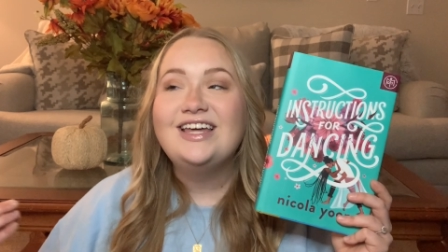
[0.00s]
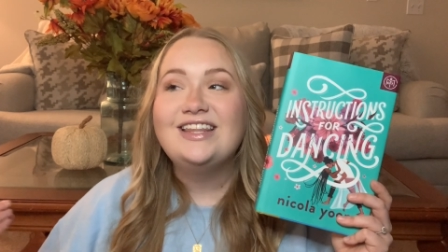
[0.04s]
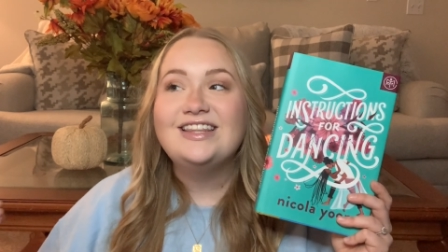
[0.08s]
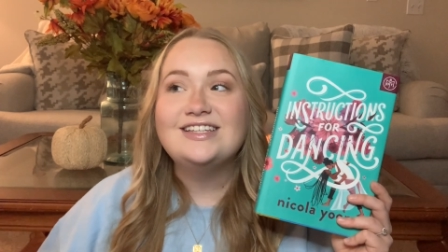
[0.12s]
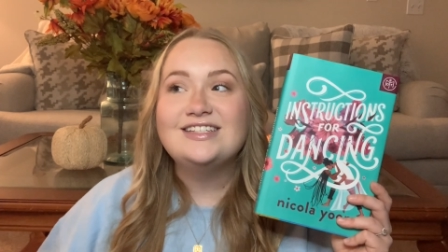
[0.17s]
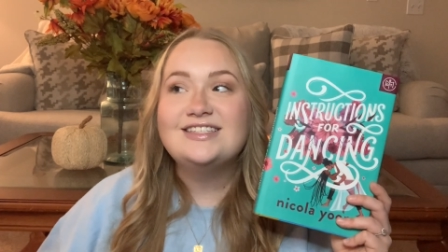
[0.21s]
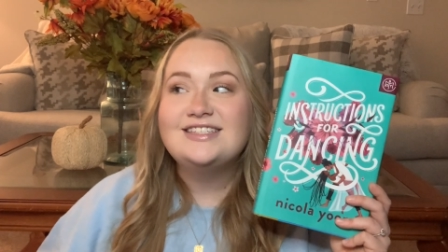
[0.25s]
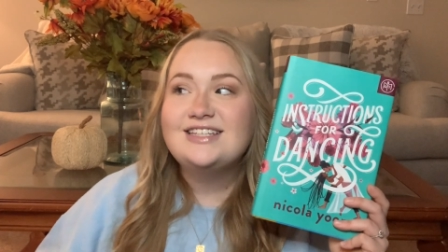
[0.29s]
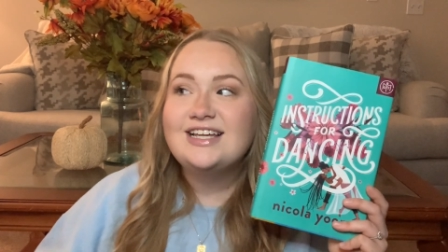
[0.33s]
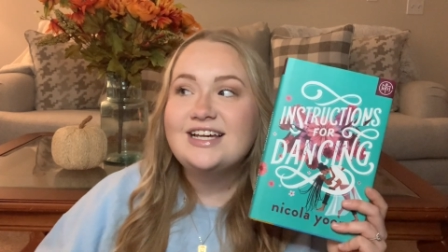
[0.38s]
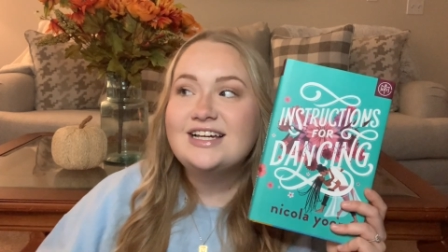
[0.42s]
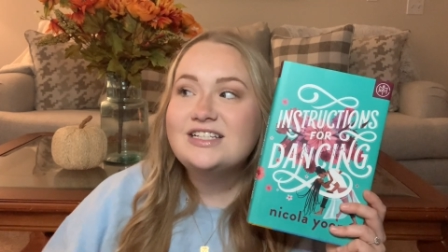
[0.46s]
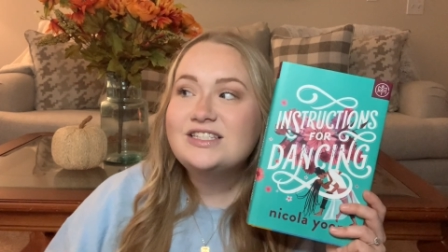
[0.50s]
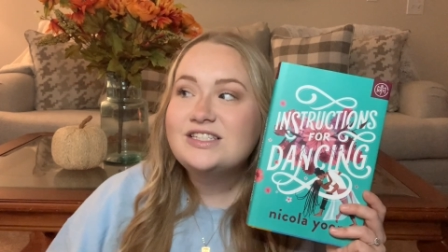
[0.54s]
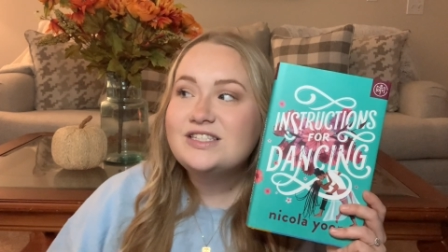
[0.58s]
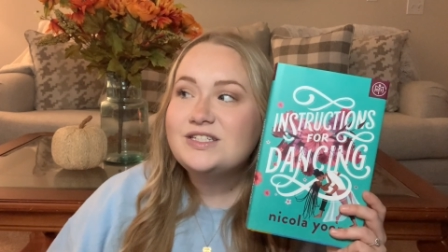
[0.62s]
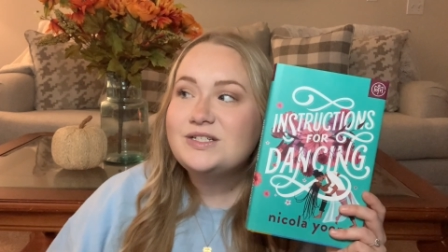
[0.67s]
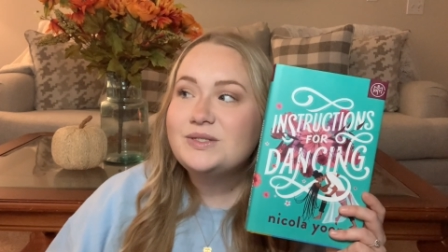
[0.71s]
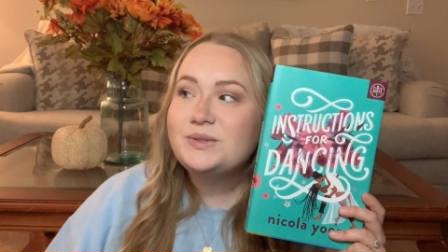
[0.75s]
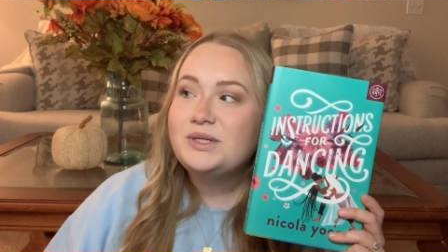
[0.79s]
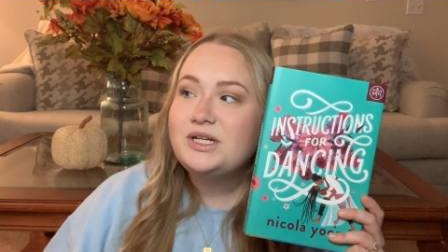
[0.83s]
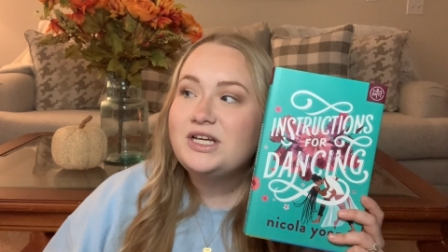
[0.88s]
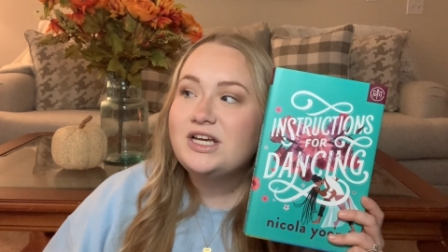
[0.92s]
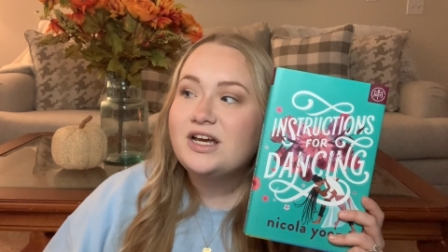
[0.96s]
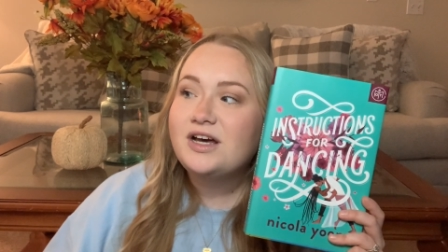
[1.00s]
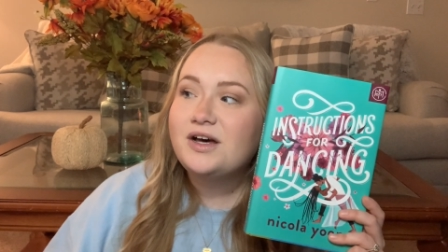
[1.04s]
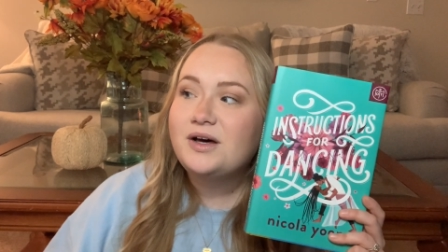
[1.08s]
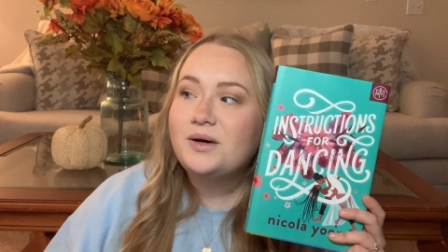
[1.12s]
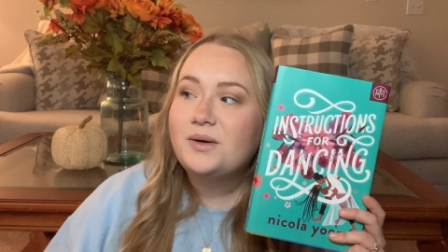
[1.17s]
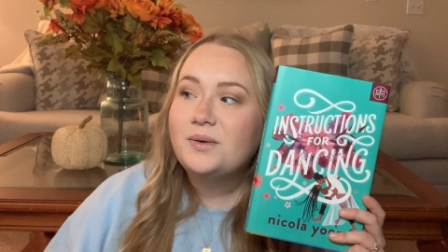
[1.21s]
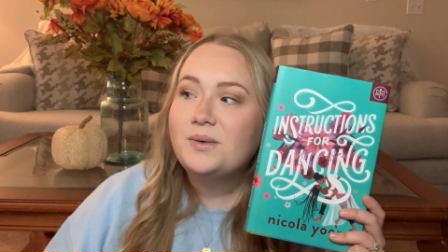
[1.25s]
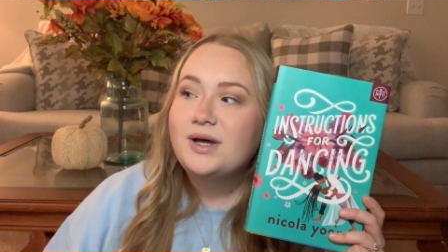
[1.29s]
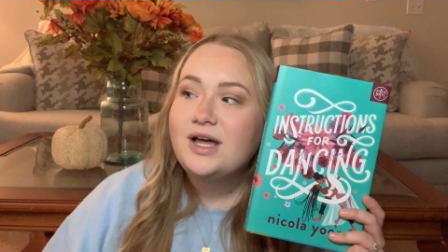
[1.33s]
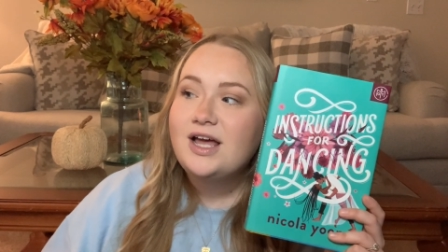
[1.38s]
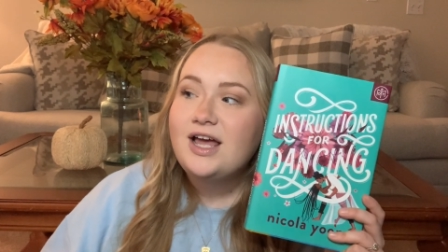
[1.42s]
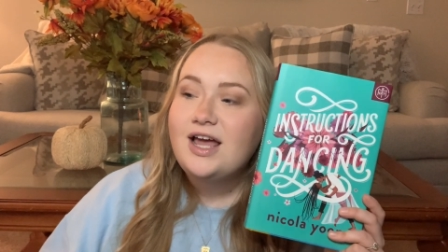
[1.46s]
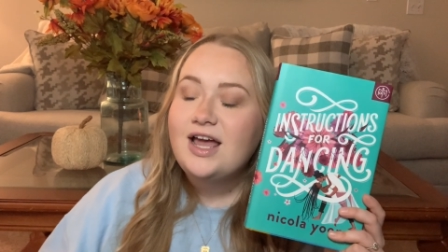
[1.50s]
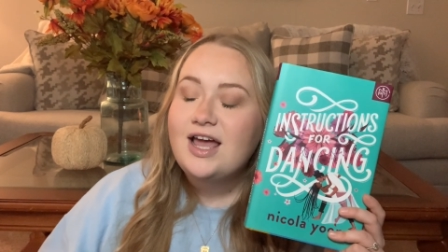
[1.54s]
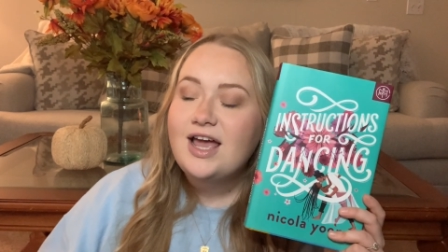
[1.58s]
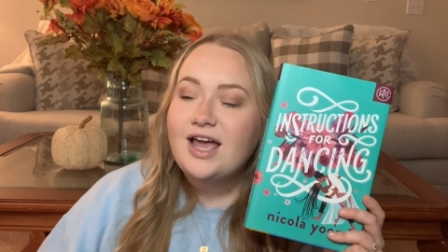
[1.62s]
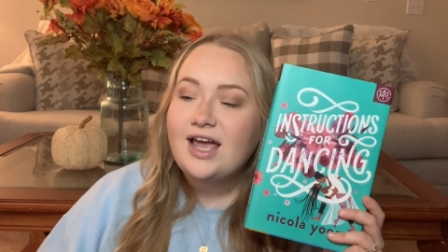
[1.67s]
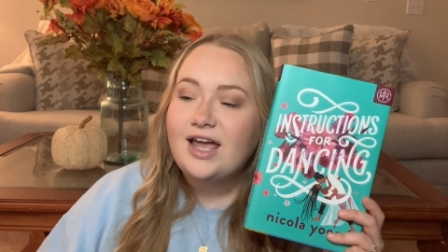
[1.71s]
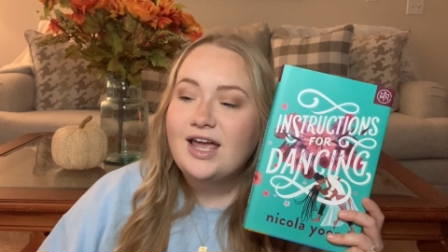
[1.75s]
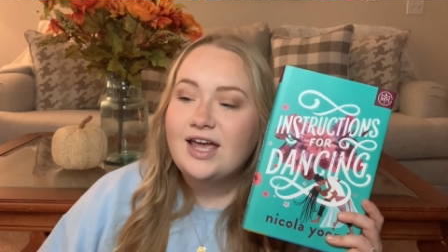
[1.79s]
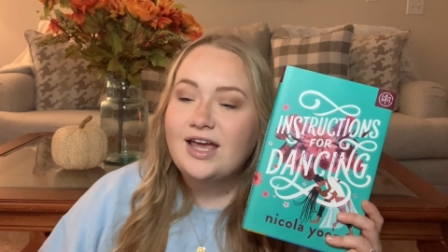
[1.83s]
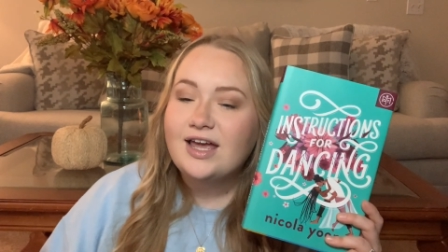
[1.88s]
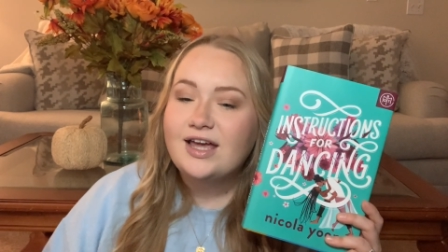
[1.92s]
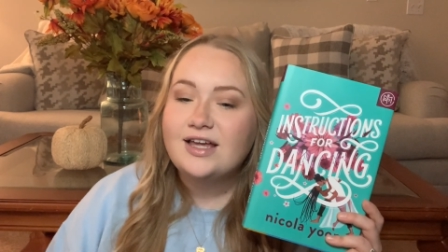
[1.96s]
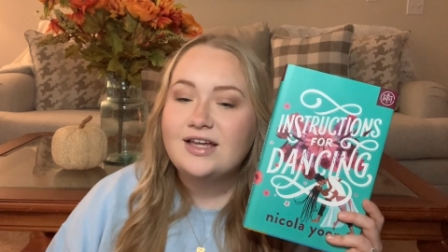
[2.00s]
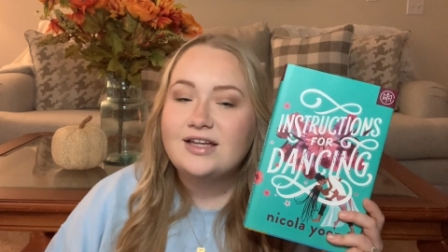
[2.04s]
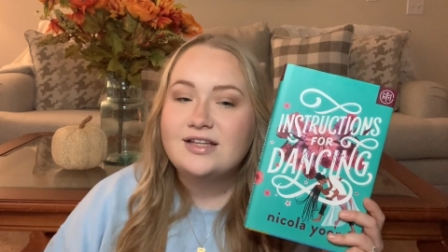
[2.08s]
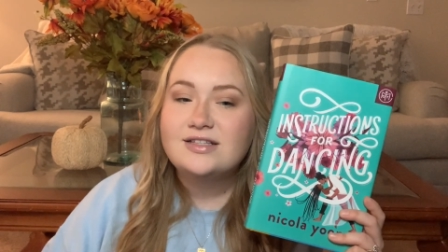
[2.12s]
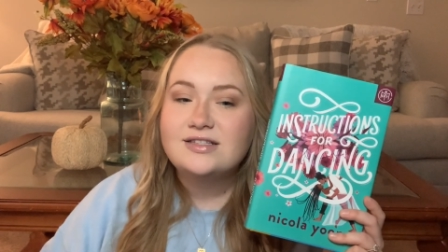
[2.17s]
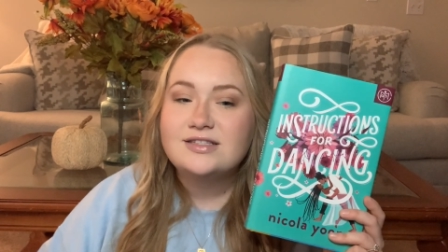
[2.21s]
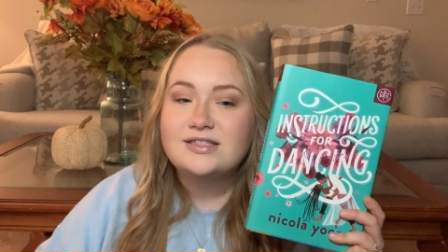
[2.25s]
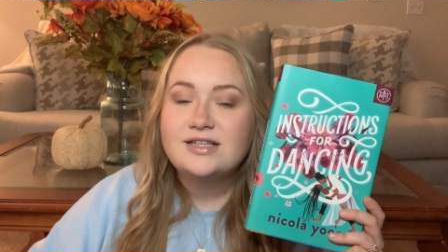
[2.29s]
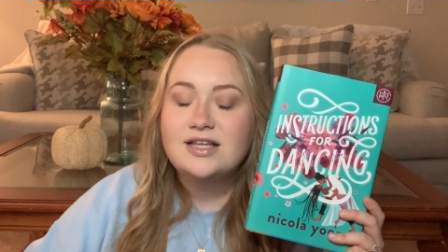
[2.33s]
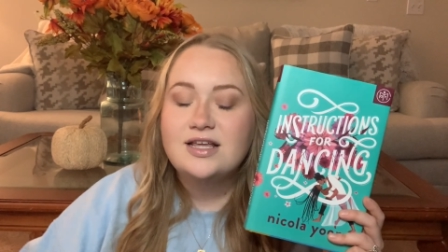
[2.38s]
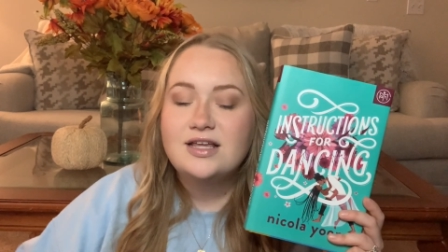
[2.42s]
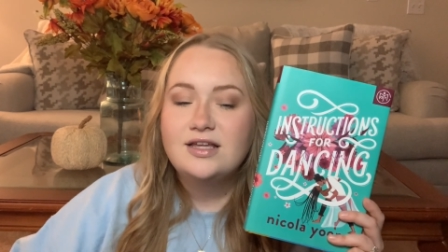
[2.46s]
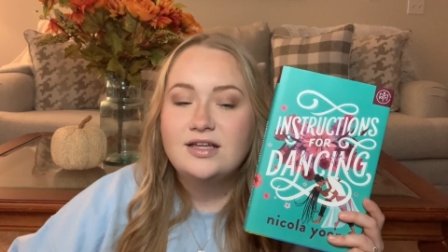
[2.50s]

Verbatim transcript: this dance studio and